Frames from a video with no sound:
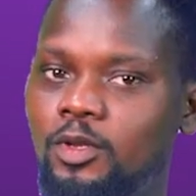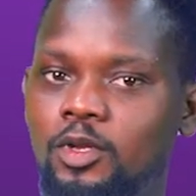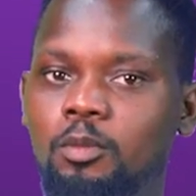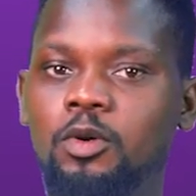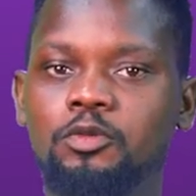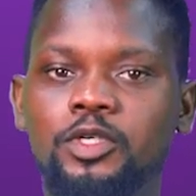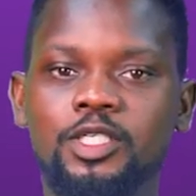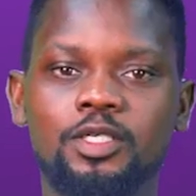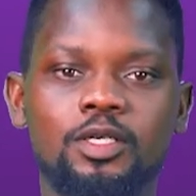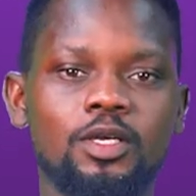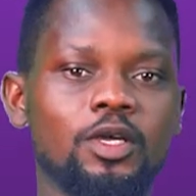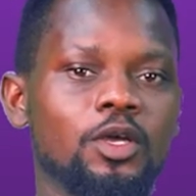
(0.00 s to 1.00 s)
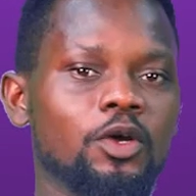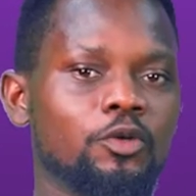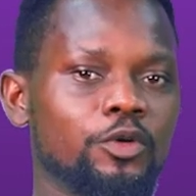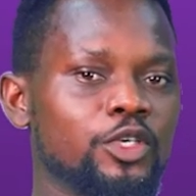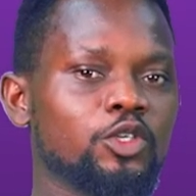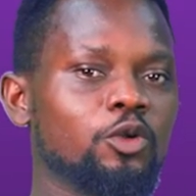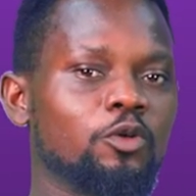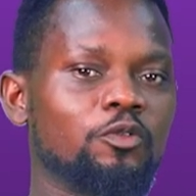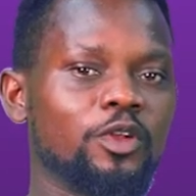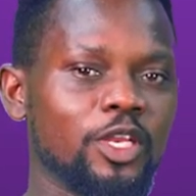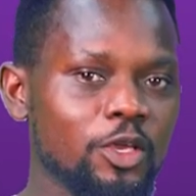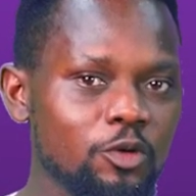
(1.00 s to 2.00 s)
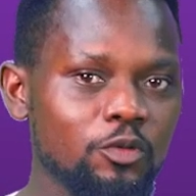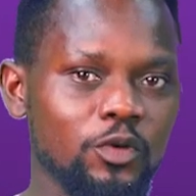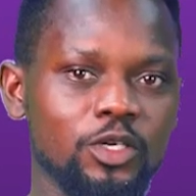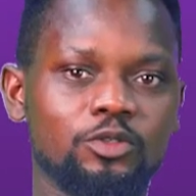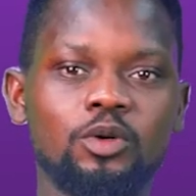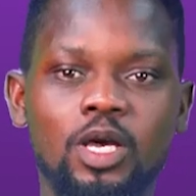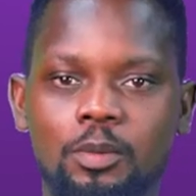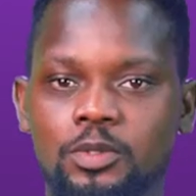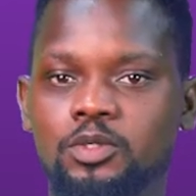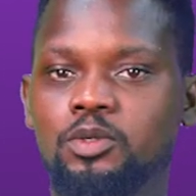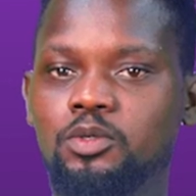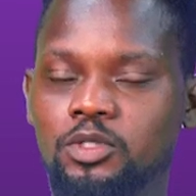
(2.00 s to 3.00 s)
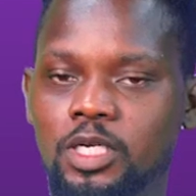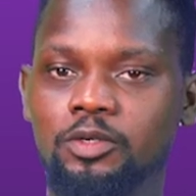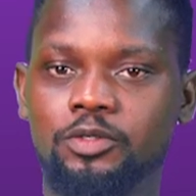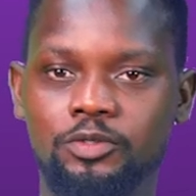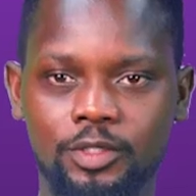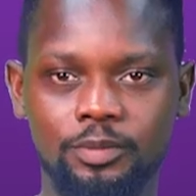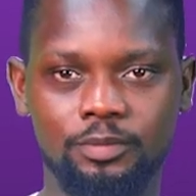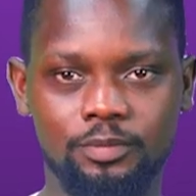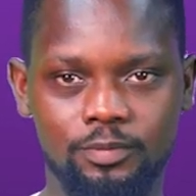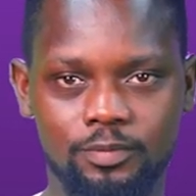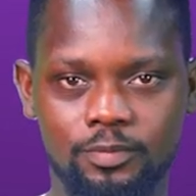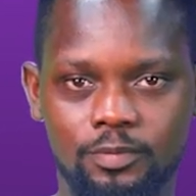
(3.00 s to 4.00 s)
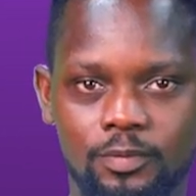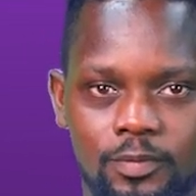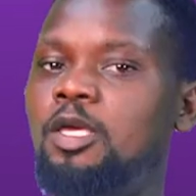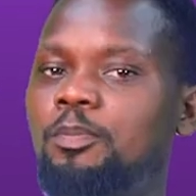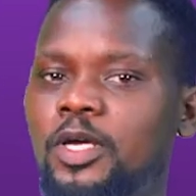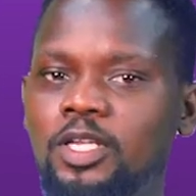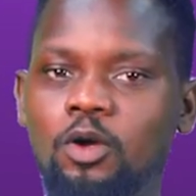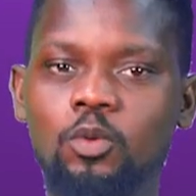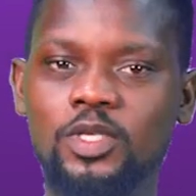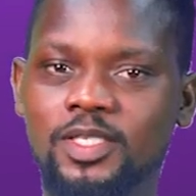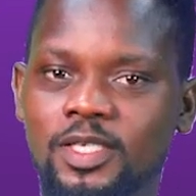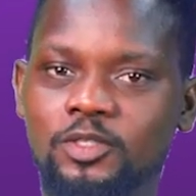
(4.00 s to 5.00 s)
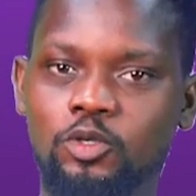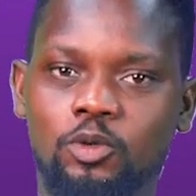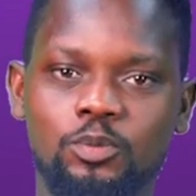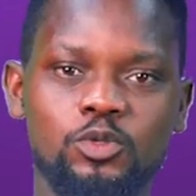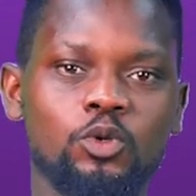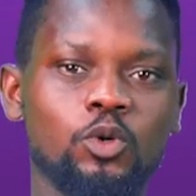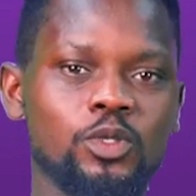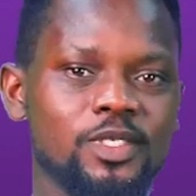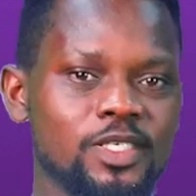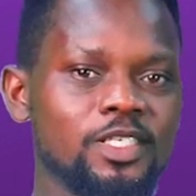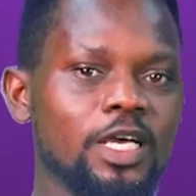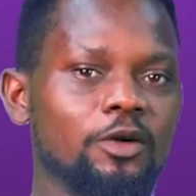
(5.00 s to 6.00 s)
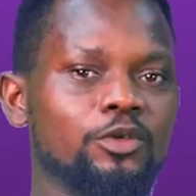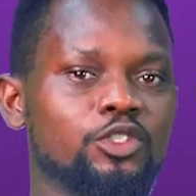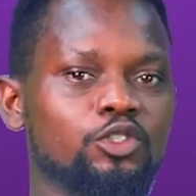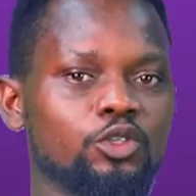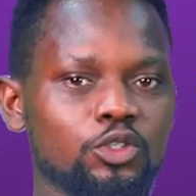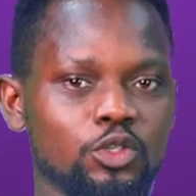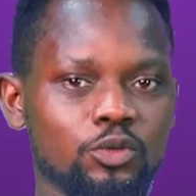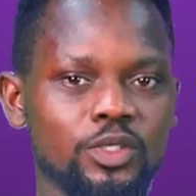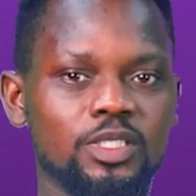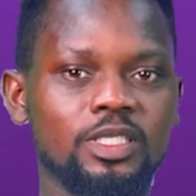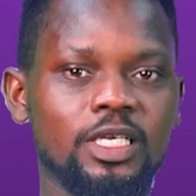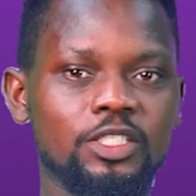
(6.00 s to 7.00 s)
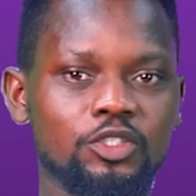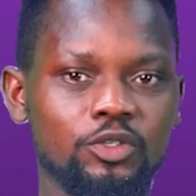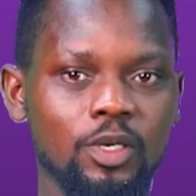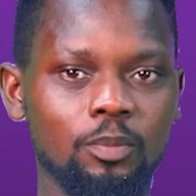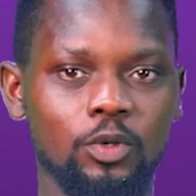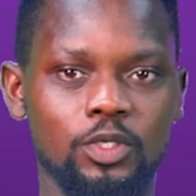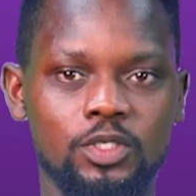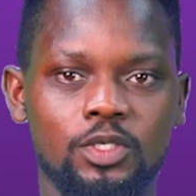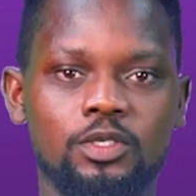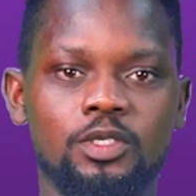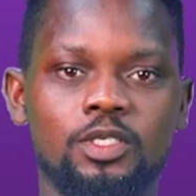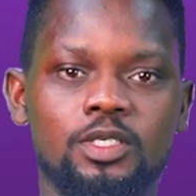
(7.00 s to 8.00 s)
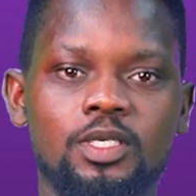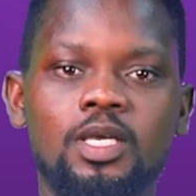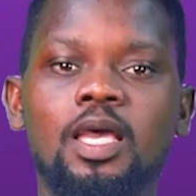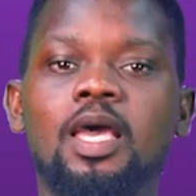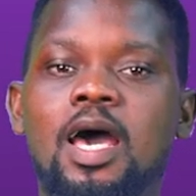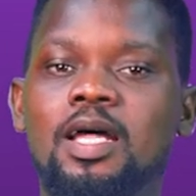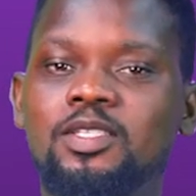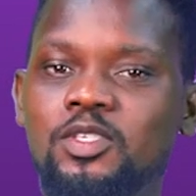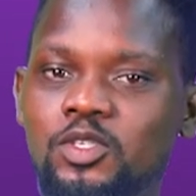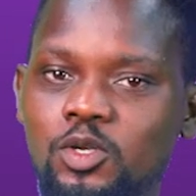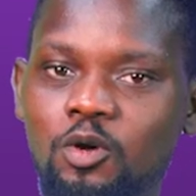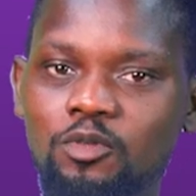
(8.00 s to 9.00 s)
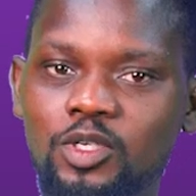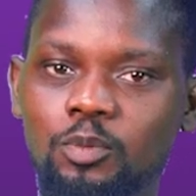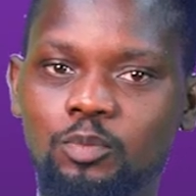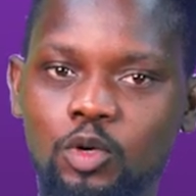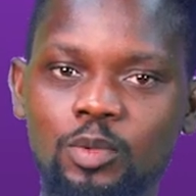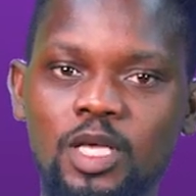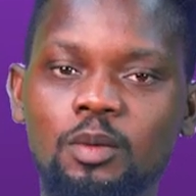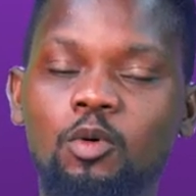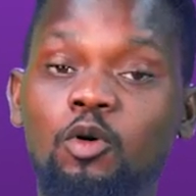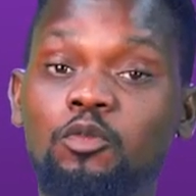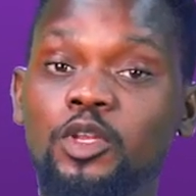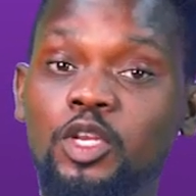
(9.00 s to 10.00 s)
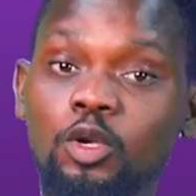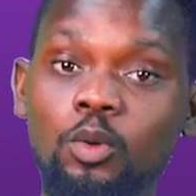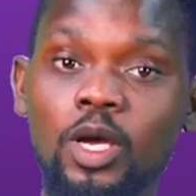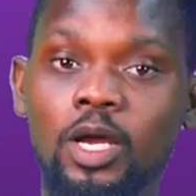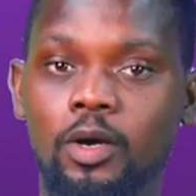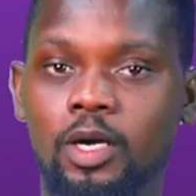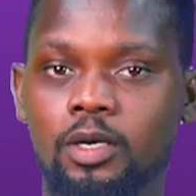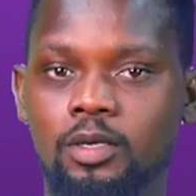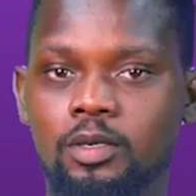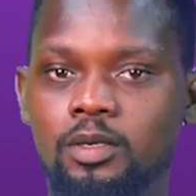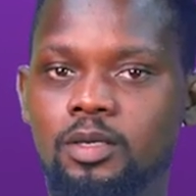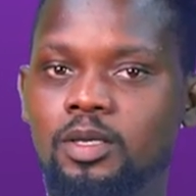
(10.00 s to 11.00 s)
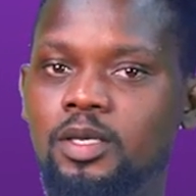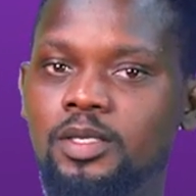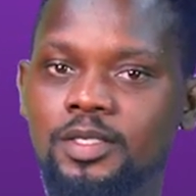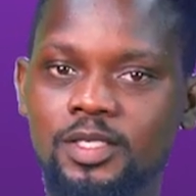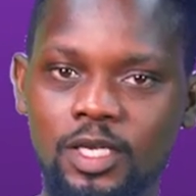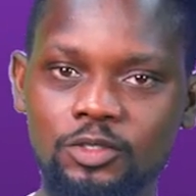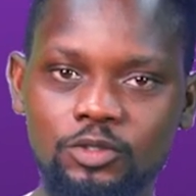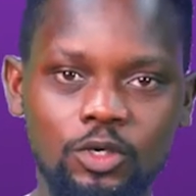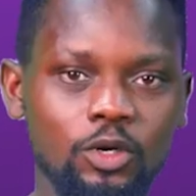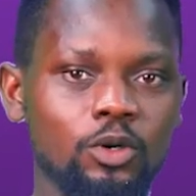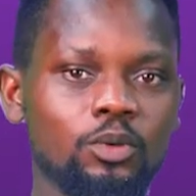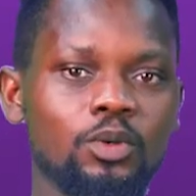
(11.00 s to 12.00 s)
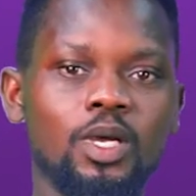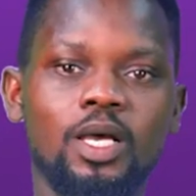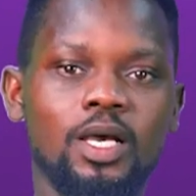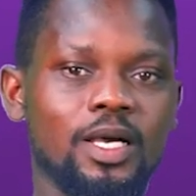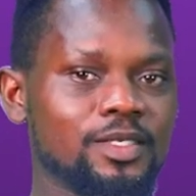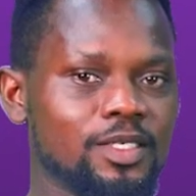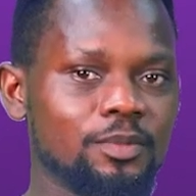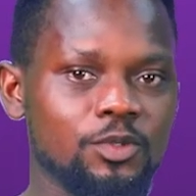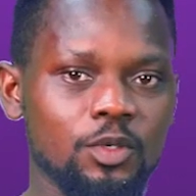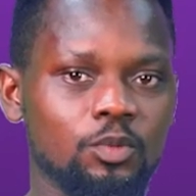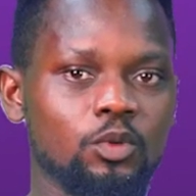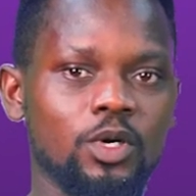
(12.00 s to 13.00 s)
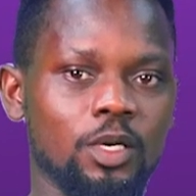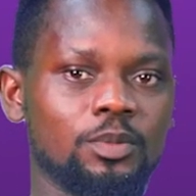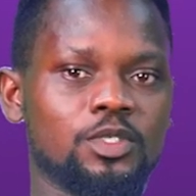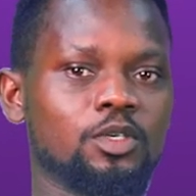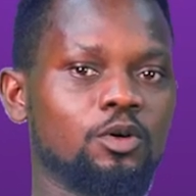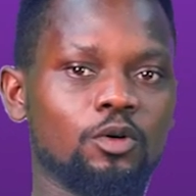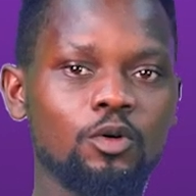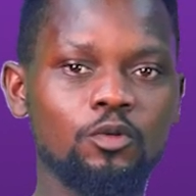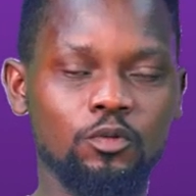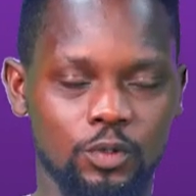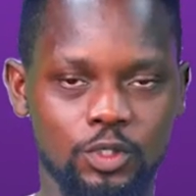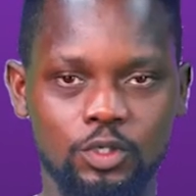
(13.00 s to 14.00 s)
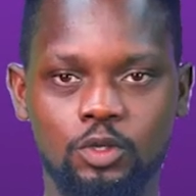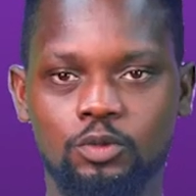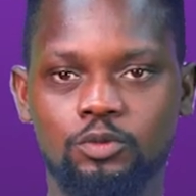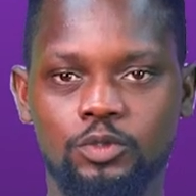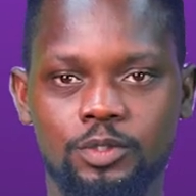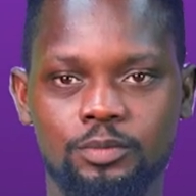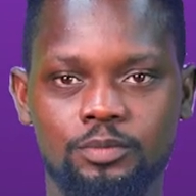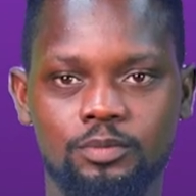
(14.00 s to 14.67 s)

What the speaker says: Number 3. Creation of new Federal Capital Territory. A panel was set up to consider restructuring Nigeria politically and solving the problem of a new era, central, acceptable capital for the country.